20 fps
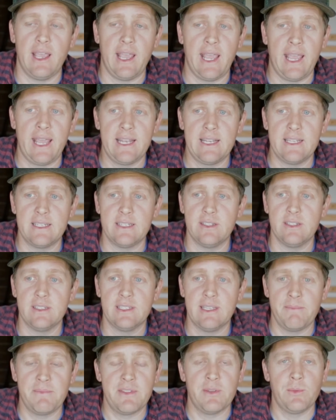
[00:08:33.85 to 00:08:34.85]
and
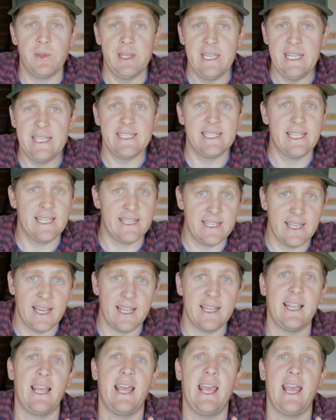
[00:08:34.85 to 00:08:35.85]
something we need to get done